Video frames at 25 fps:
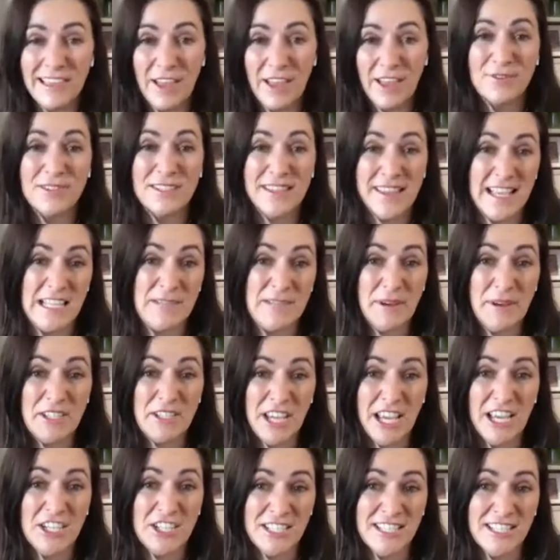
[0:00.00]
lowers the
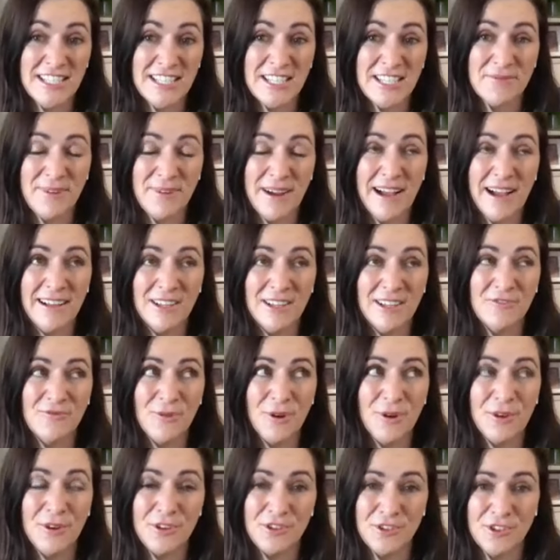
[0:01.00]
expectations as well of
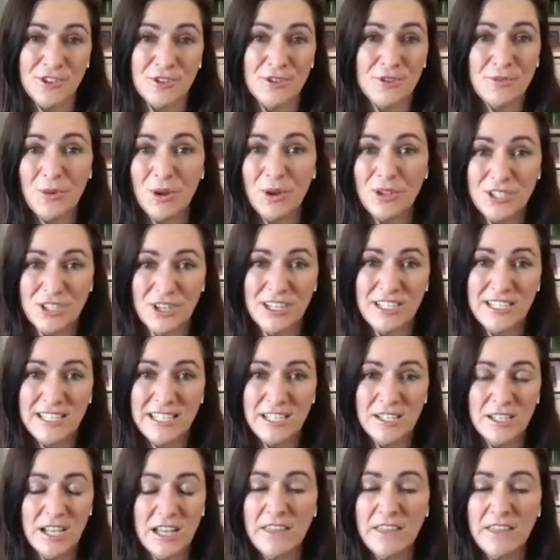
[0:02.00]
what you should and what's ideal.